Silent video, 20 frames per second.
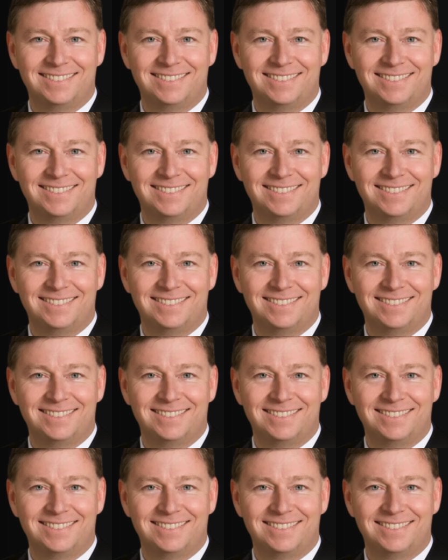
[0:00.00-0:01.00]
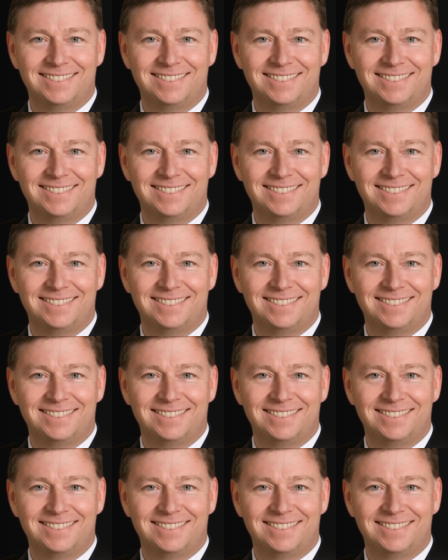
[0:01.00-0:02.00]

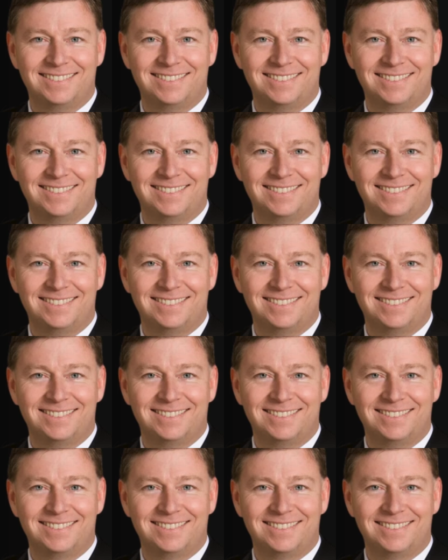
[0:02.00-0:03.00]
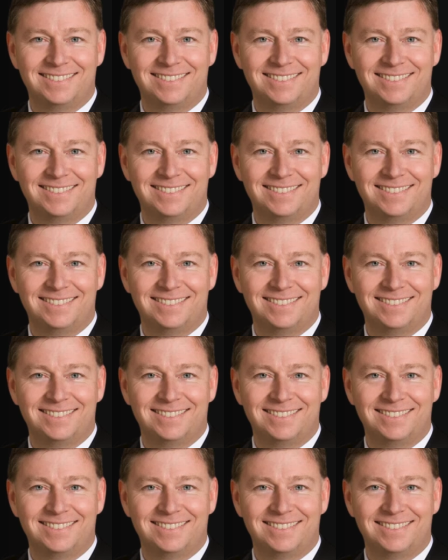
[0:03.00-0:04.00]

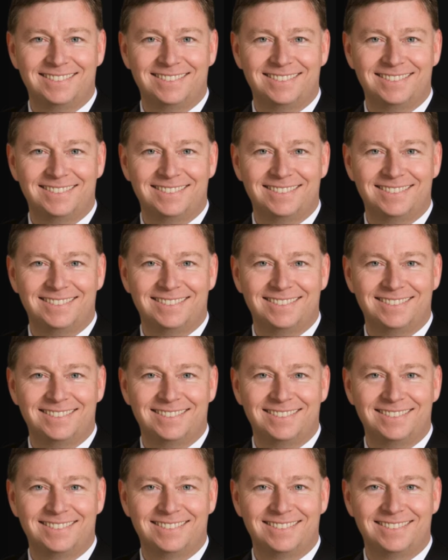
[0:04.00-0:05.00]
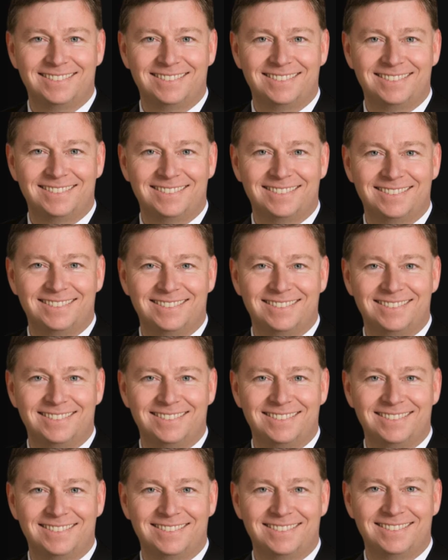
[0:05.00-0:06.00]

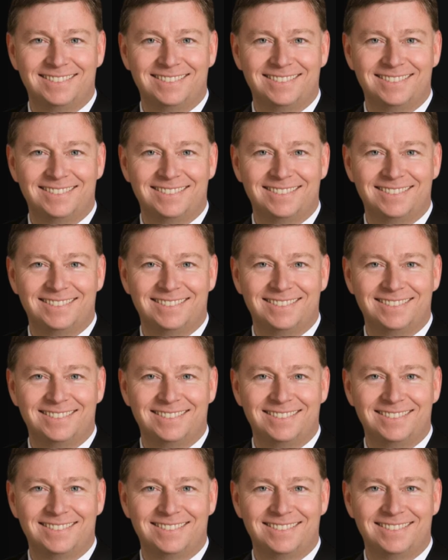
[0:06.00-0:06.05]
[no speech]